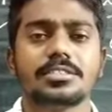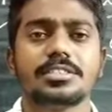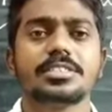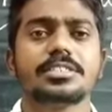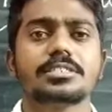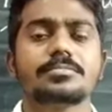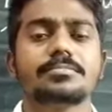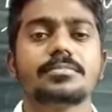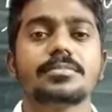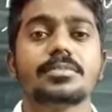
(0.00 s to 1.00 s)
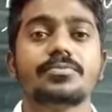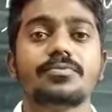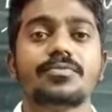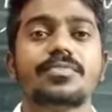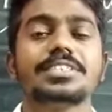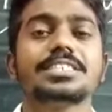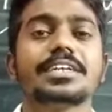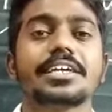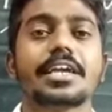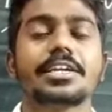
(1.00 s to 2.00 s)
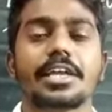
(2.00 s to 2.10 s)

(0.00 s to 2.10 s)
This is which create